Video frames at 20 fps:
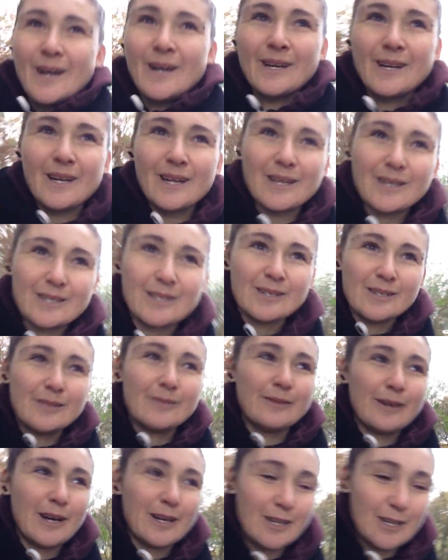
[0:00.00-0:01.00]
They don't seem to
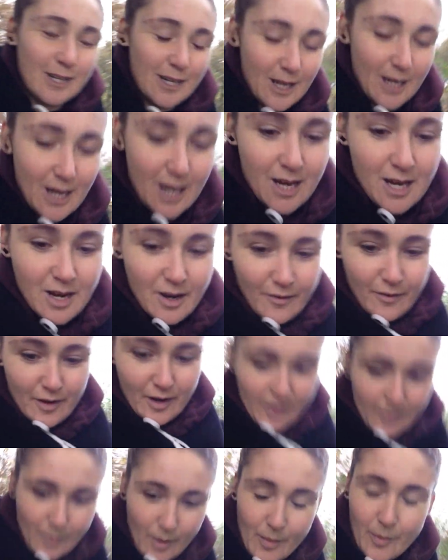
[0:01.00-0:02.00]
be out today. I think
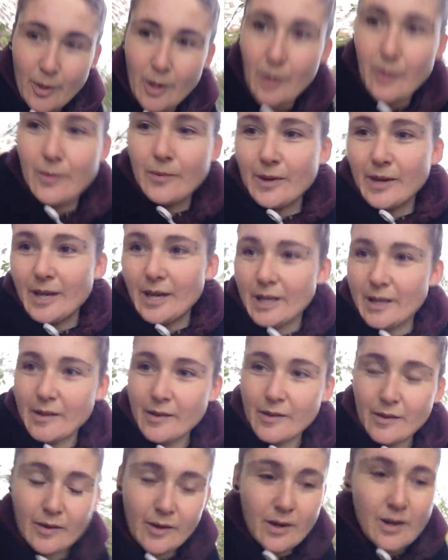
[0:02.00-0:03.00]
they might have been out all weekend,
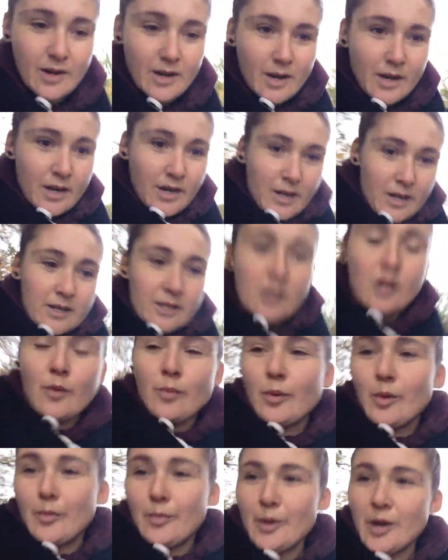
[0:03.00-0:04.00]
so there's a
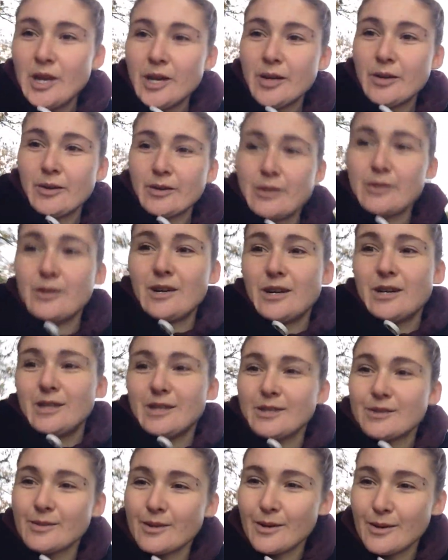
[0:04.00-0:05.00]
couple of peacocks around
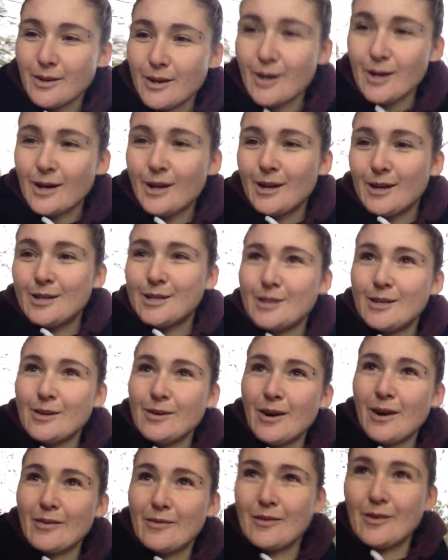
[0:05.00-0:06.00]
here as well that I still
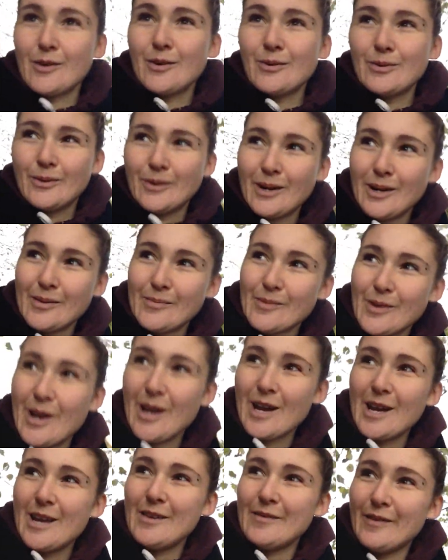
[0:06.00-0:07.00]
haven't caught on camera
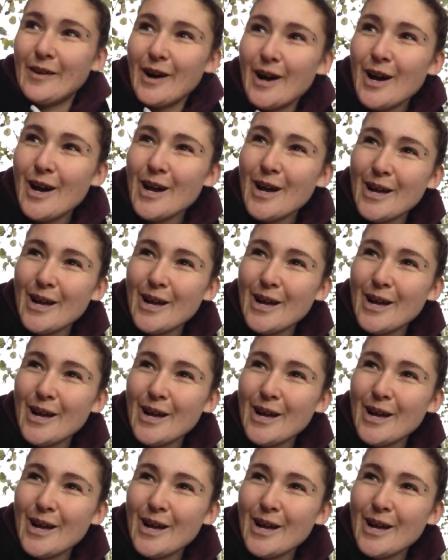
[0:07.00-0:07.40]
yet either.